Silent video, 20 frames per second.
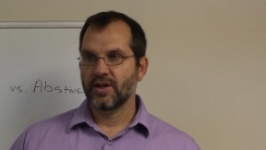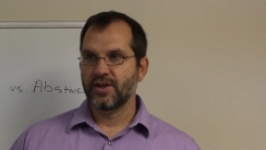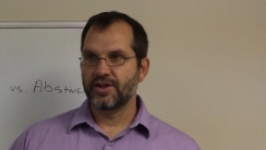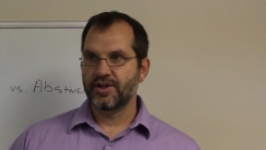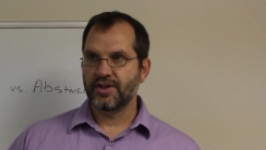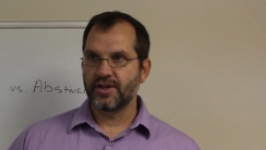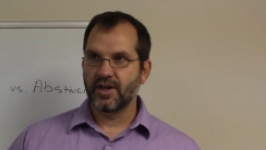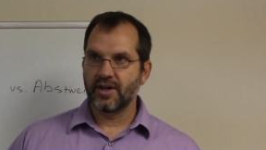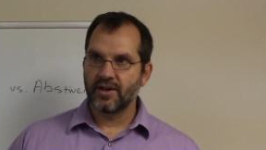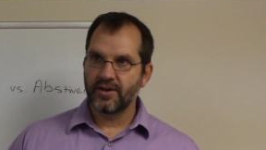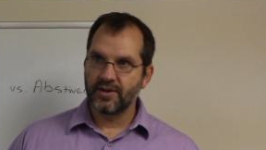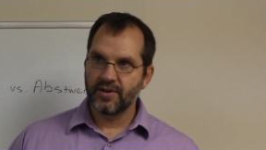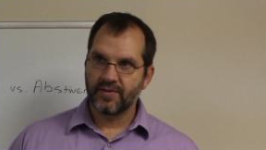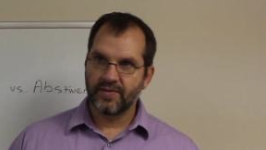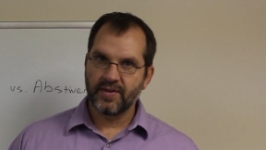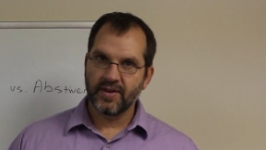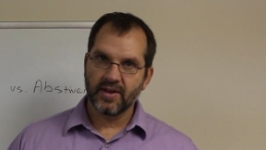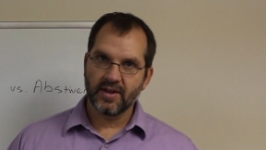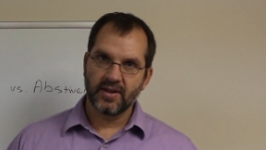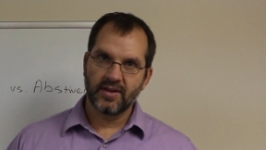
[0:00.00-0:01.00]
share your
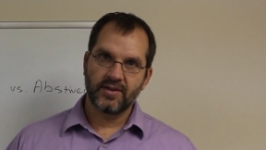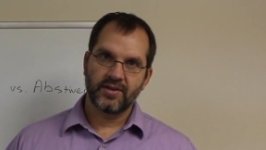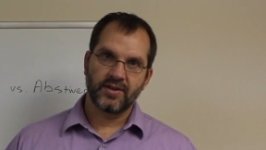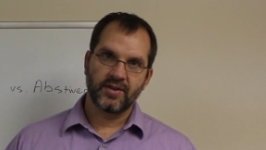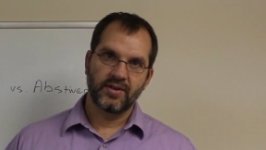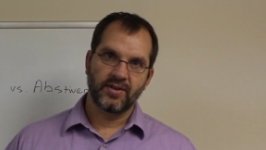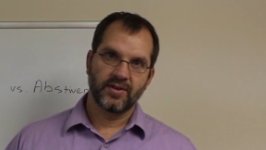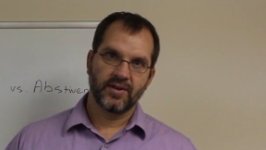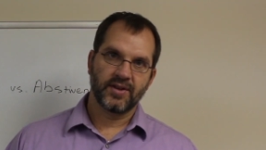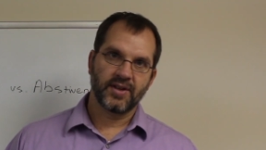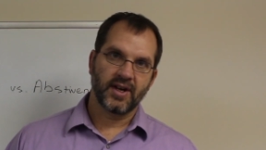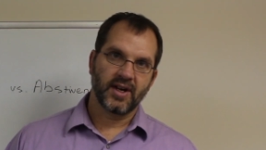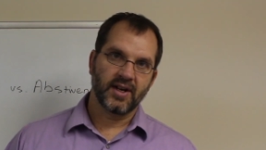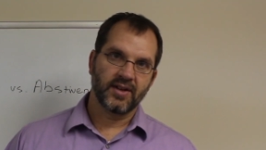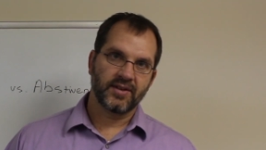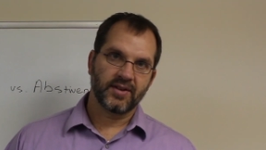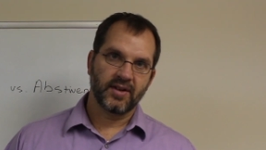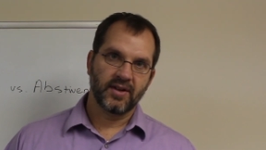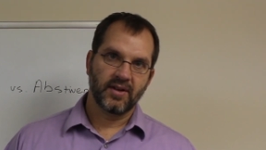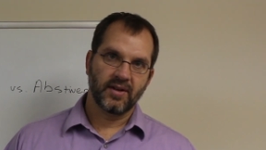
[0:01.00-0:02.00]
feelings and your
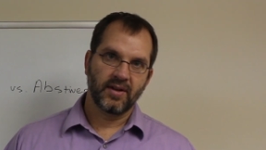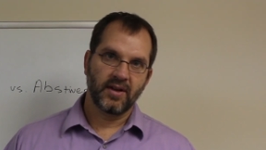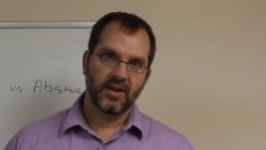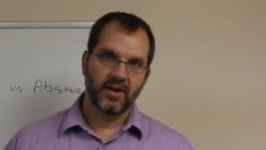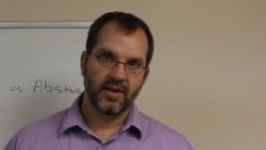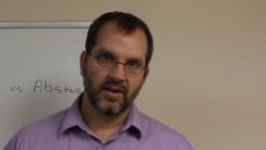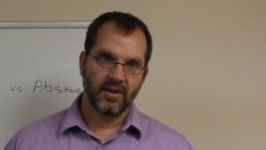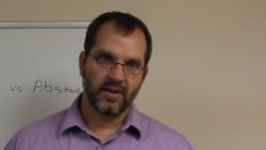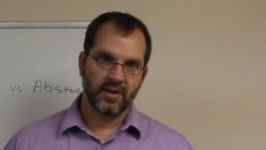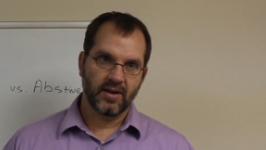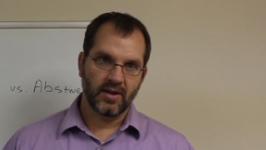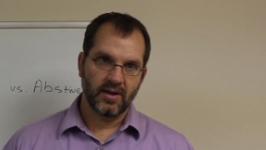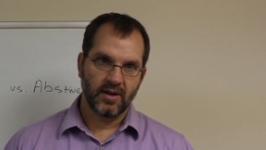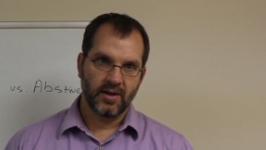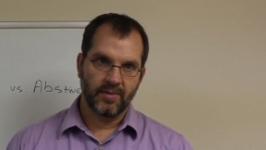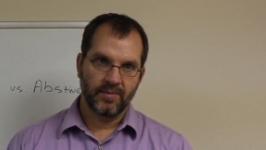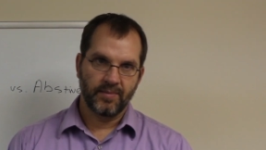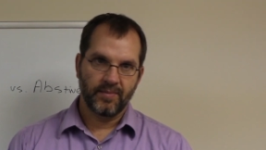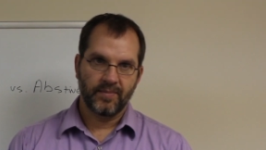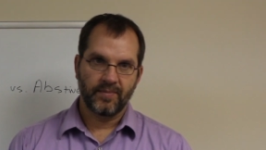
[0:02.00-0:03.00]
thoughts and
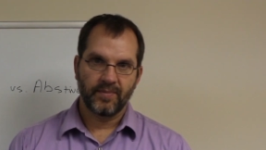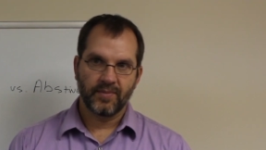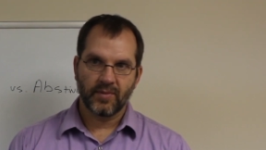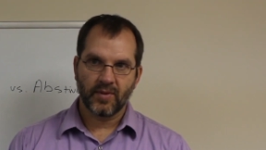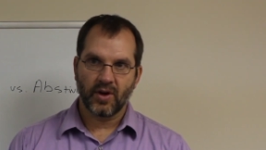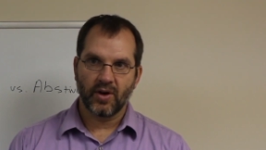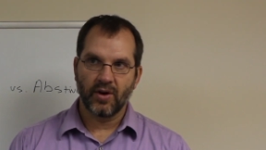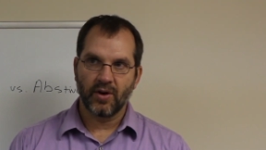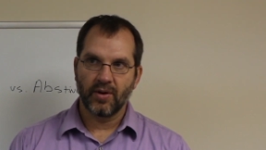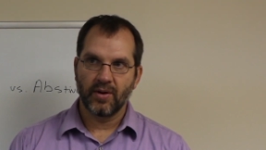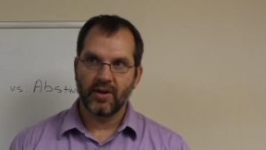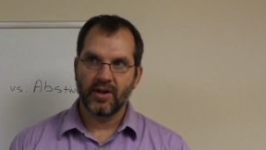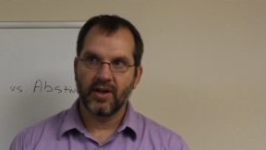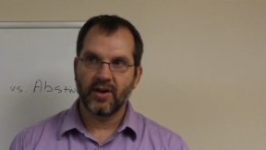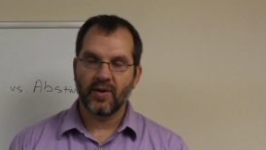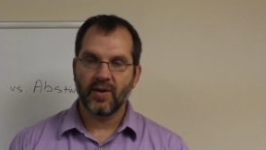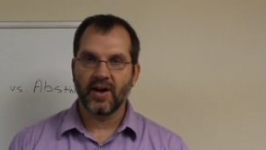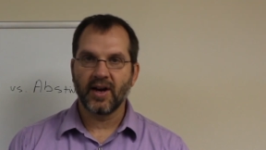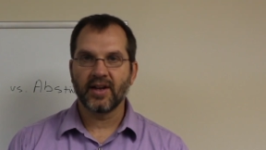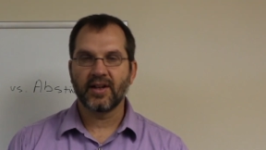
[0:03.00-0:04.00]
are
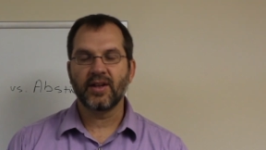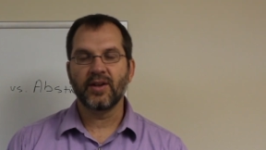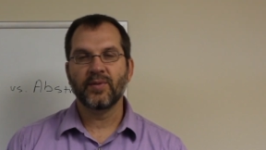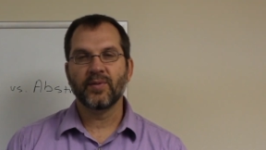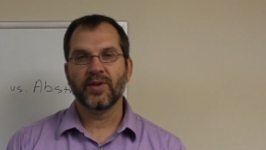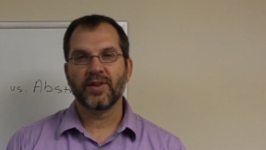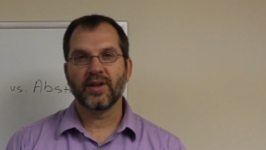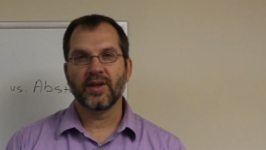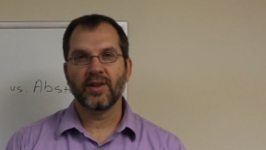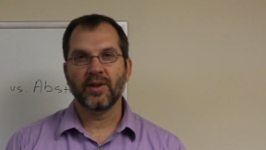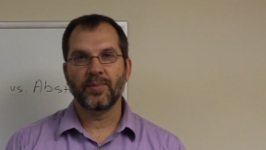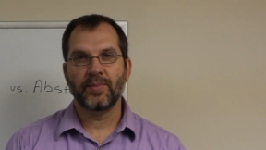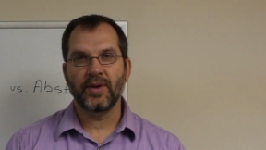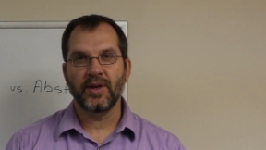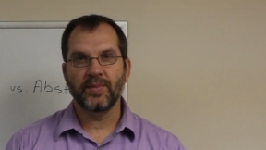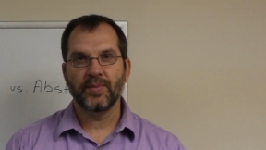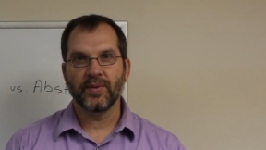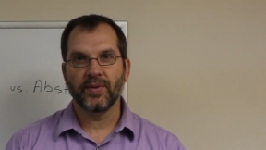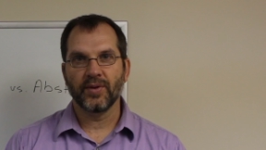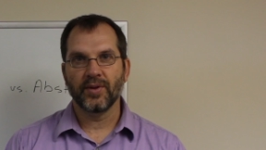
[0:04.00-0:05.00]
interacting with other
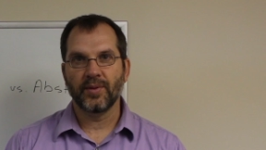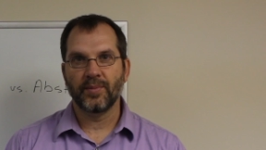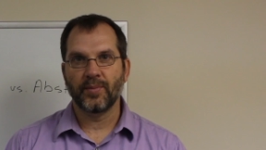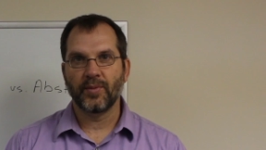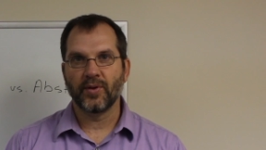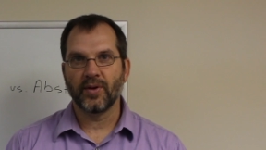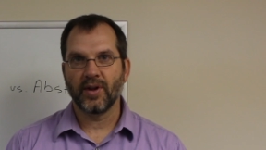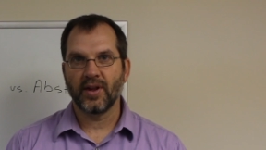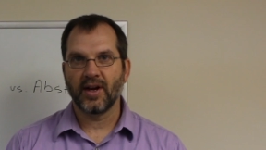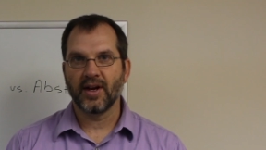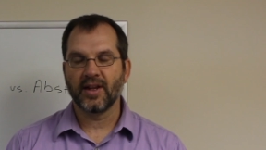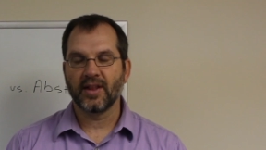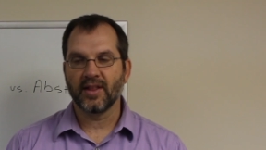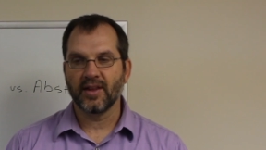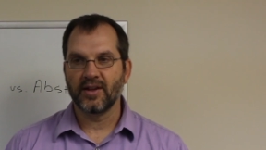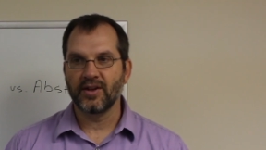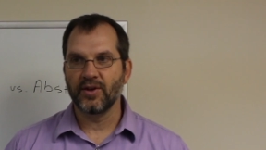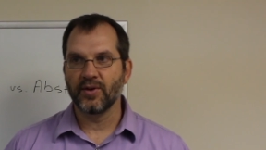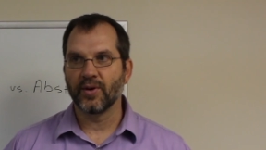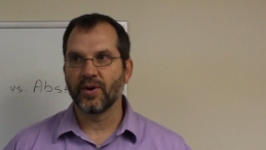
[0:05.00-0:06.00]
people, the more
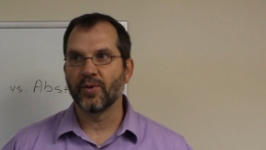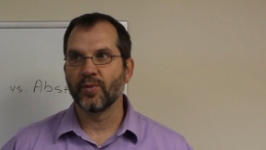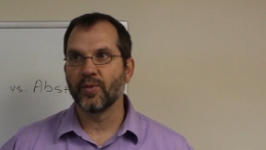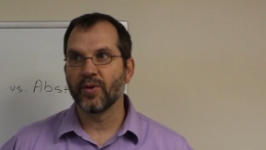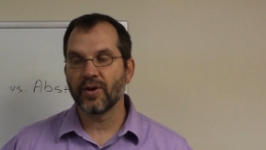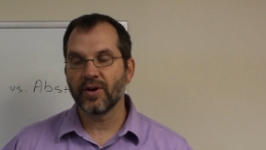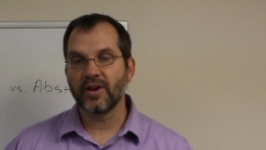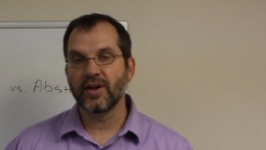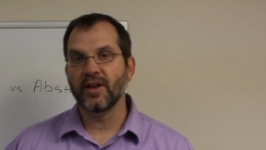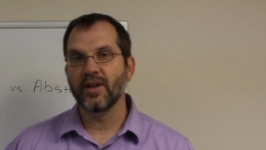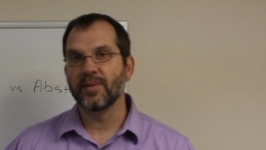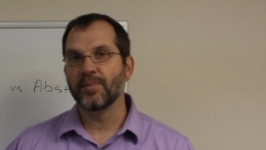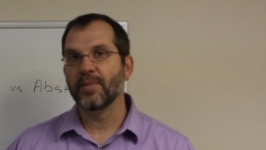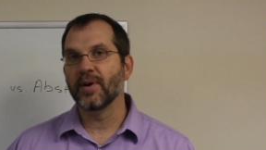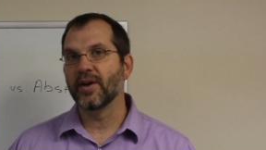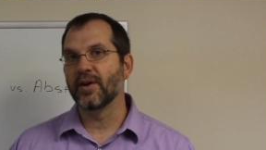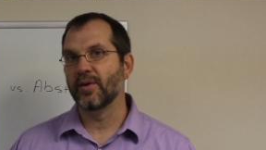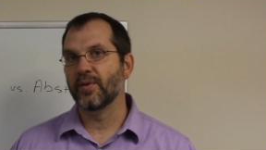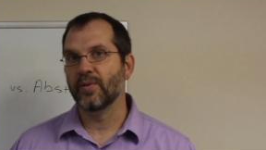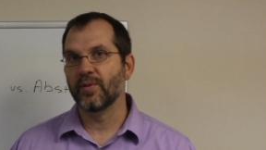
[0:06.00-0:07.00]
likely you are working in
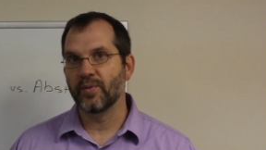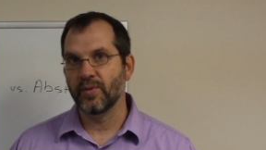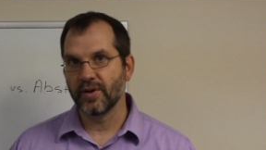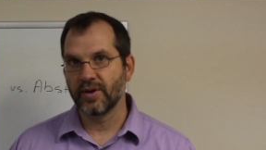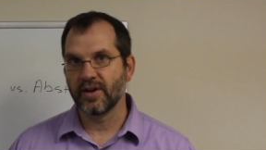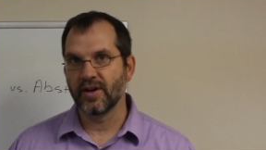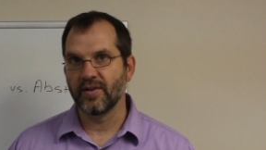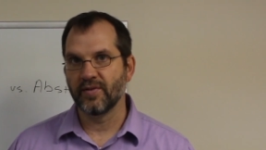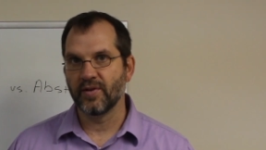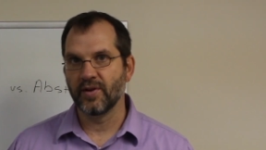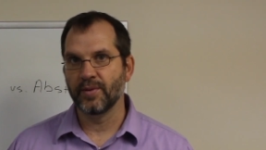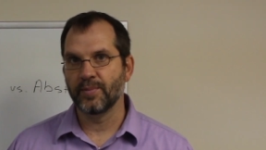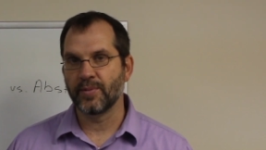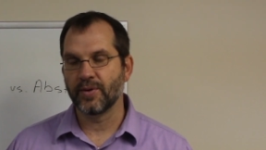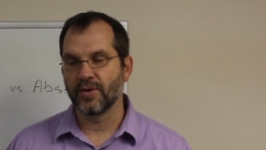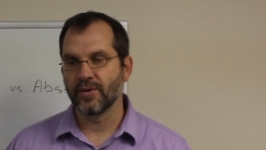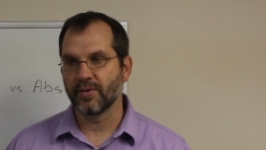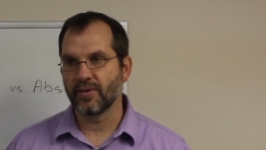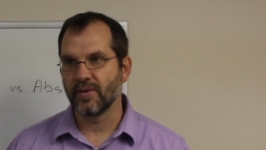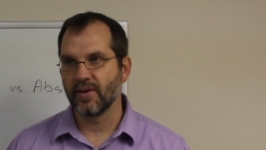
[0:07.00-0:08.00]
better recovery
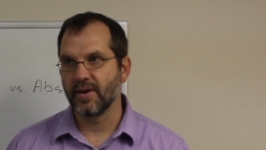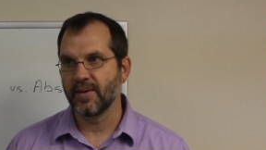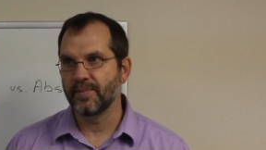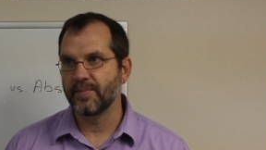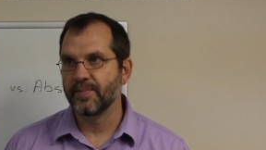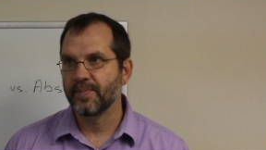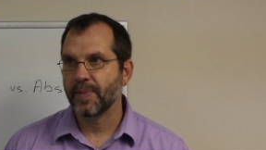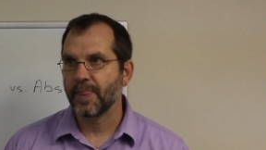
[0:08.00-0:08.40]
program.